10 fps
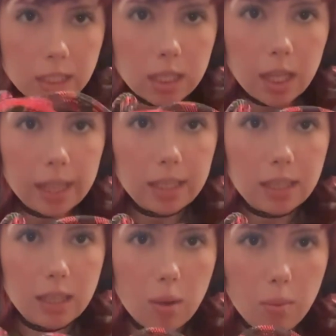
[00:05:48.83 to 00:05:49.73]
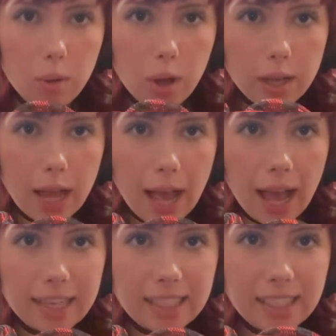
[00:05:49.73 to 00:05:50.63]
to like
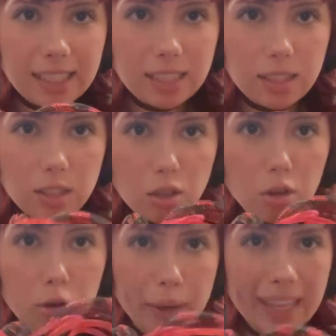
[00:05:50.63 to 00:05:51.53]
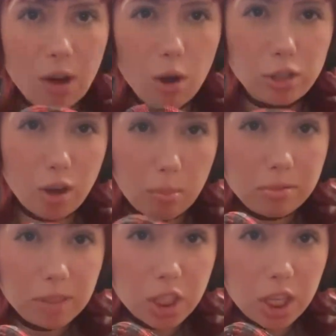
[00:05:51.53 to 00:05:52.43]
adding the crin on top
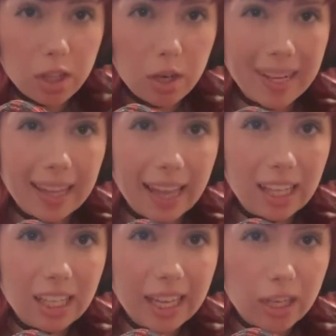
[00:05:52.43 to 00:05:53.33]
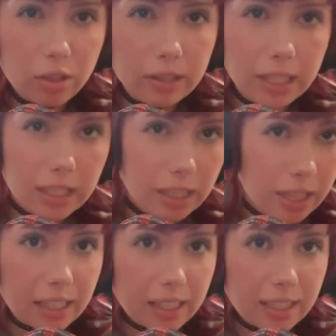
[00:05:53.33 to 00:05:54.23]
of each other and like layering,
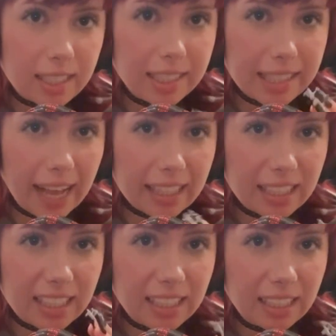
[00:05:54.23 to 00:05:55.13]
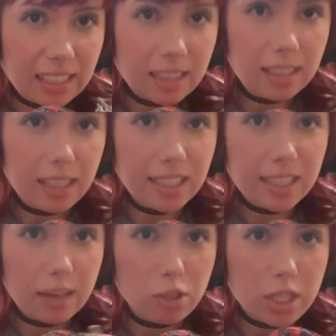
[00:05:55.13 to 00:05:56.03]
stacking,
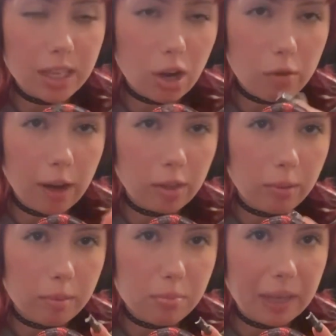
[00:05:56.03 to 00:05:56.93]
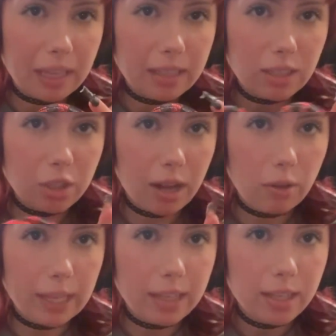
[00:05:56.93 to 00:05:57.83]
instead of just like around the rubber band, you're now
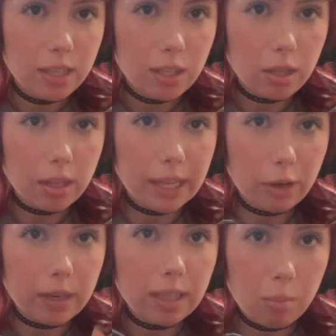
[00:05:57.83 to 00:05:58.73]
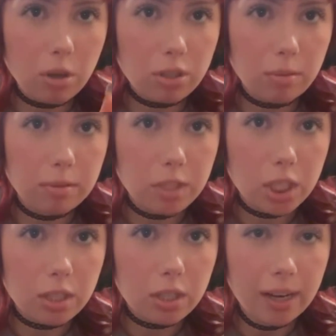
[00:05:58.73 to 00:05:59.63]
like layering them on top of each
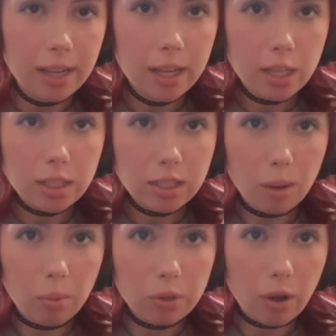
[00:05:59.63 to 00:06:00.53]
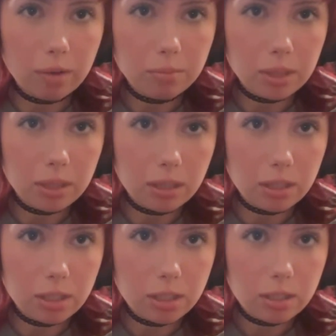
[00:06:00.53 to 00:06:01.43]
other, double knot,
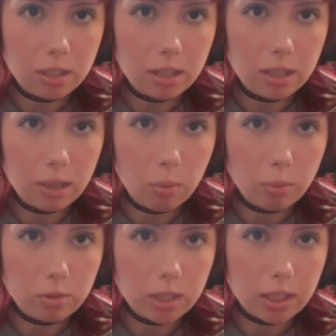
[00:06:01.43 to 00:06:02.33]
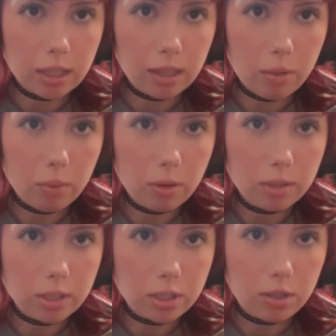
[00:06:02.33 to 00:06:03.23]
because they won't stay that well
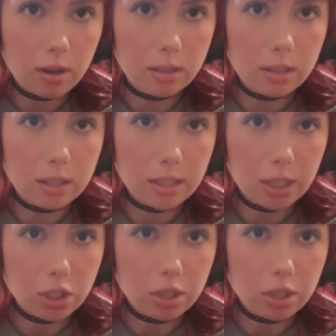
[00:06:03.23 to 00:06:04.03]
because they're not attached